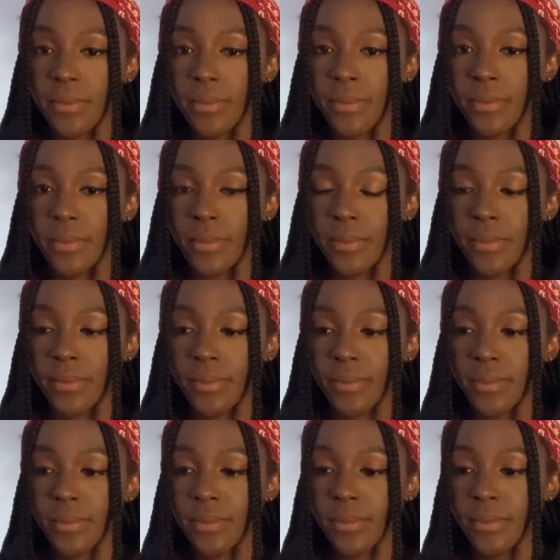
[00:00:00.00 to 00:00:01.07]

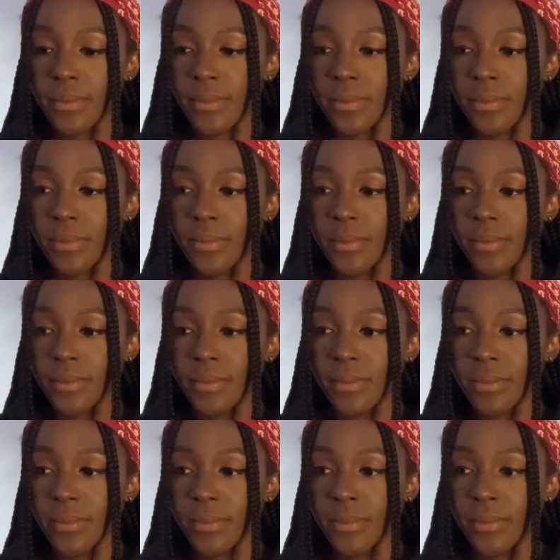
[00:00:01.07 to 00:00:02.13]

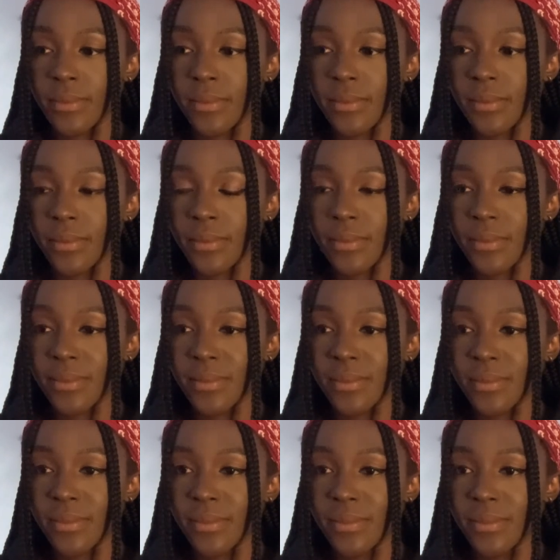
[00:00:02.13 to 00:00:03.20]

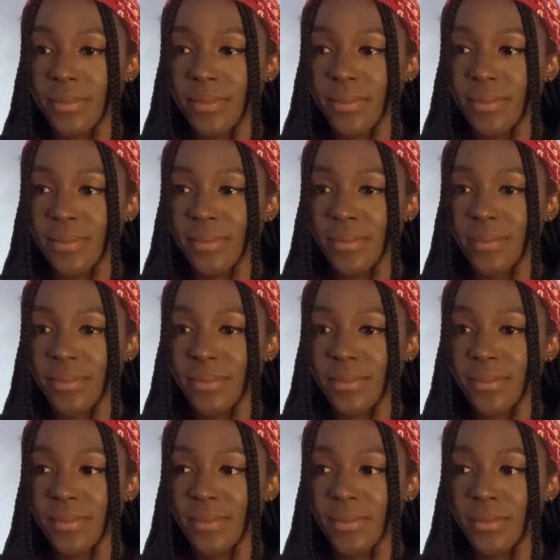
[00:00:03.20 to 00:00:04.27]

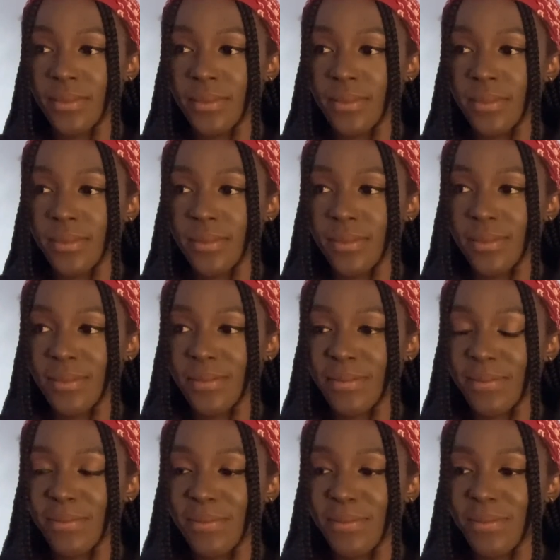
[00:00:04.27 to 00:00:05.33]

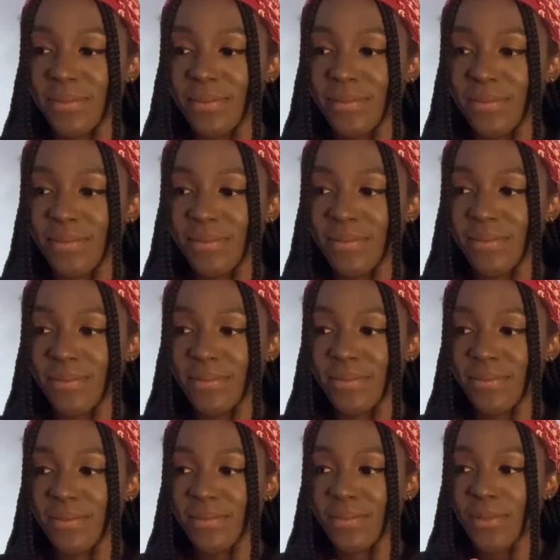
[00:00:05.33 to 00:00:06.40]

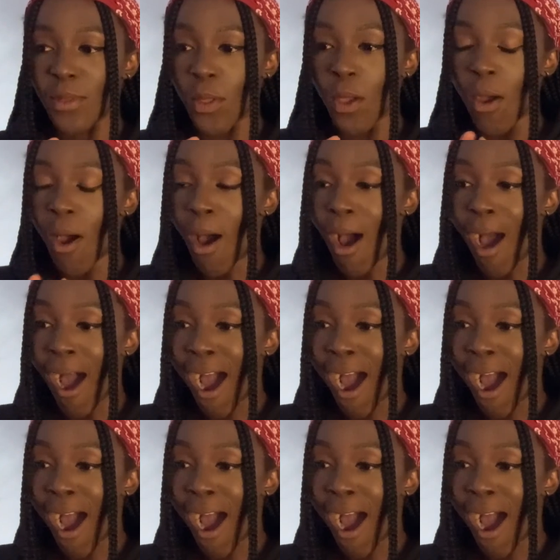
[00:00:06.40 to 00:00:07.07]
This person isn't speaking.